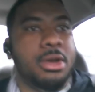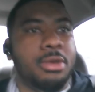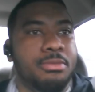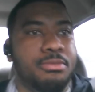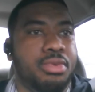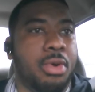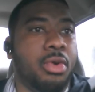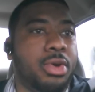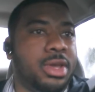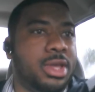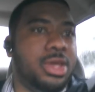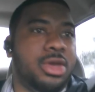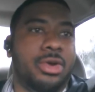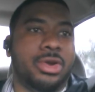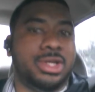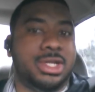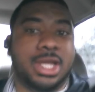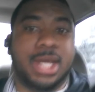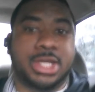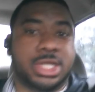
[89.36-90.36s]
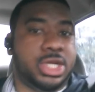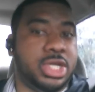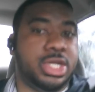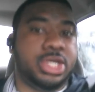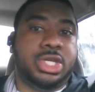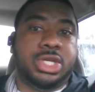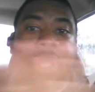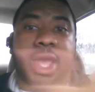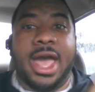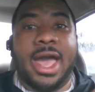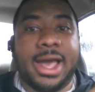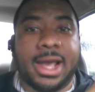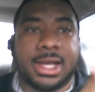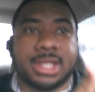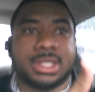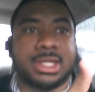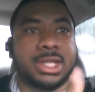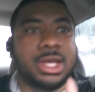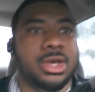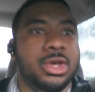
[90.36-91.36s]
broken your addiction to
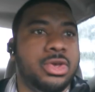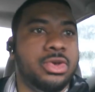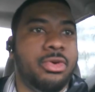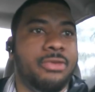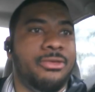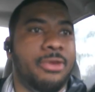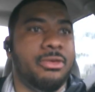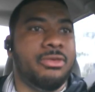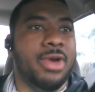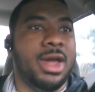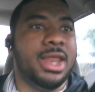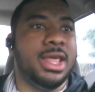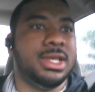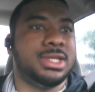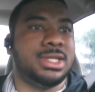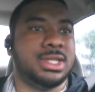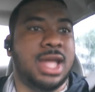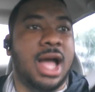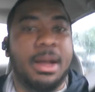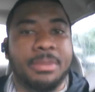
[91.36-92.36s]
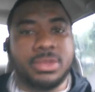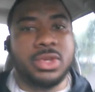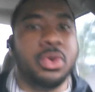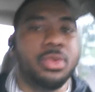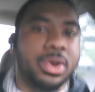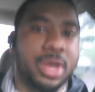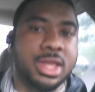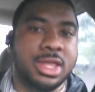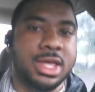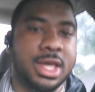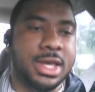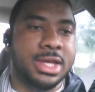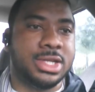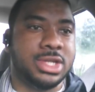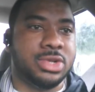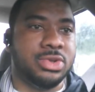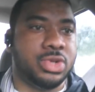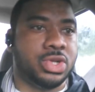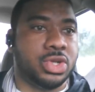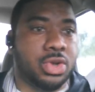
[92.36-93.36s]
X. You've already stopped doing
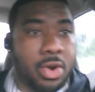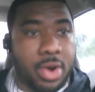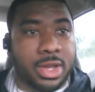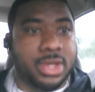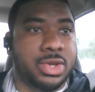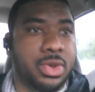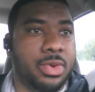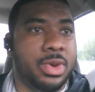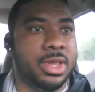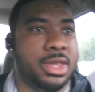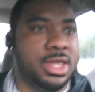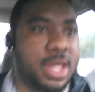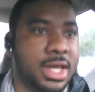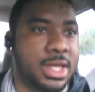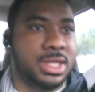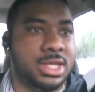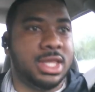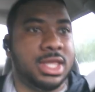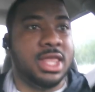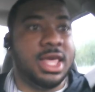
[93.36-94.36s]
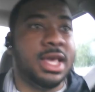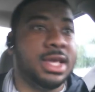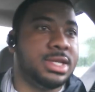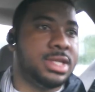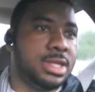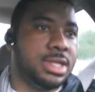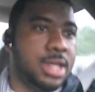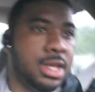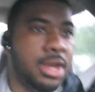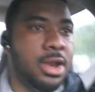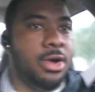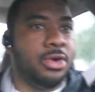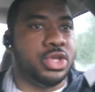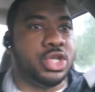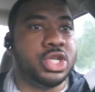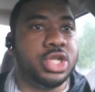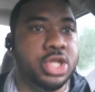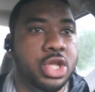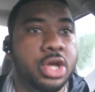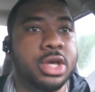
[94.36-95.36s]
this. You started doing this. Things, you know,
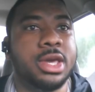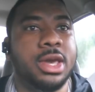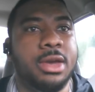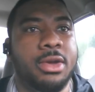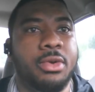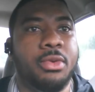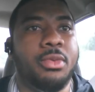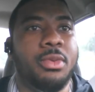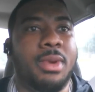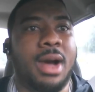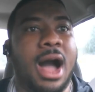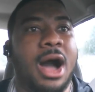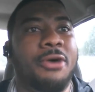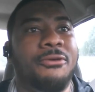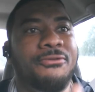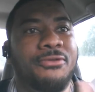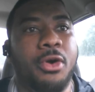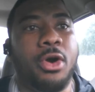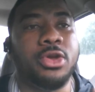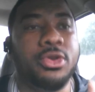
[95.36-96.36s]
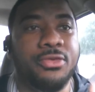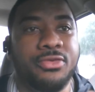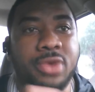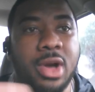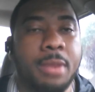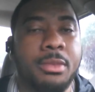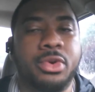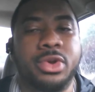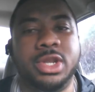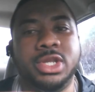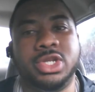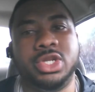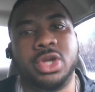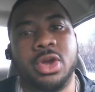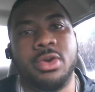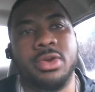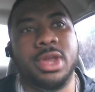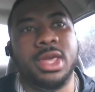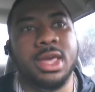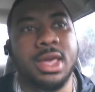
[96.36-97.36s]
just look at how far you've come on this
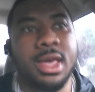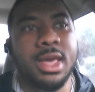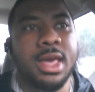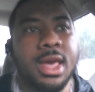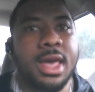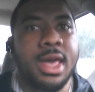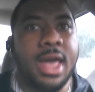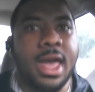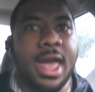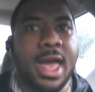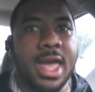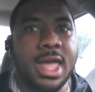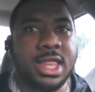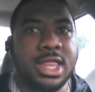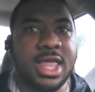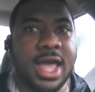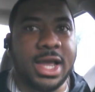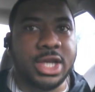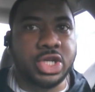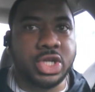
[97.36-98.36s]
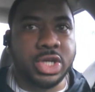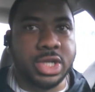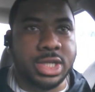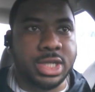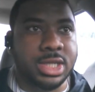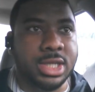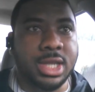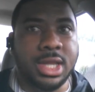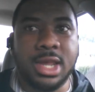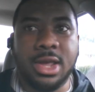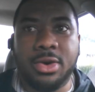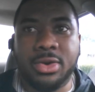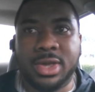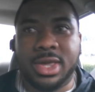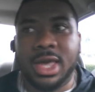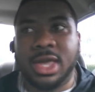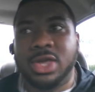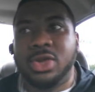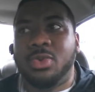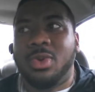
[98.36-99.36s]
journey, and that should you know
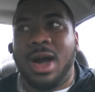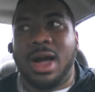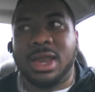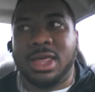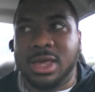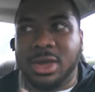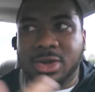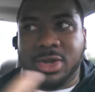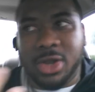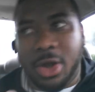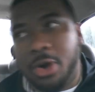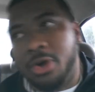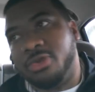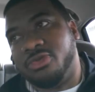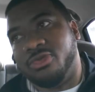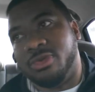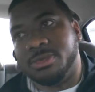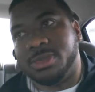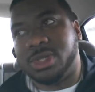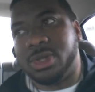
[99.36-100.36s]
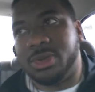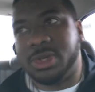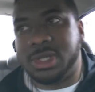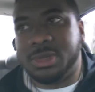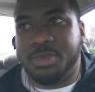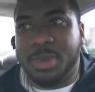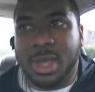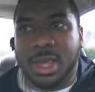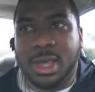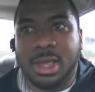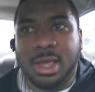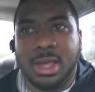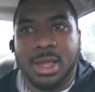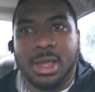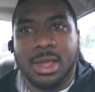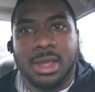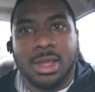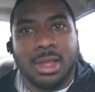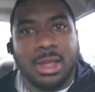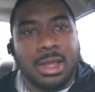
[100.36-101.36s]
get you out of your doldrum, so to speak.
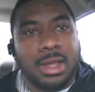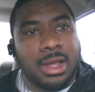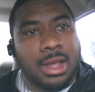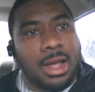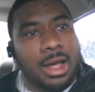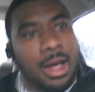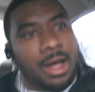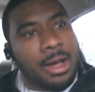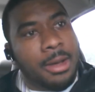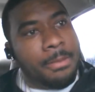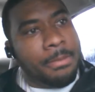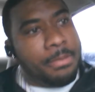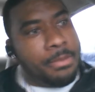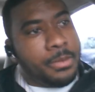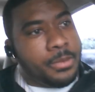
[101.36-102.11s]
Um,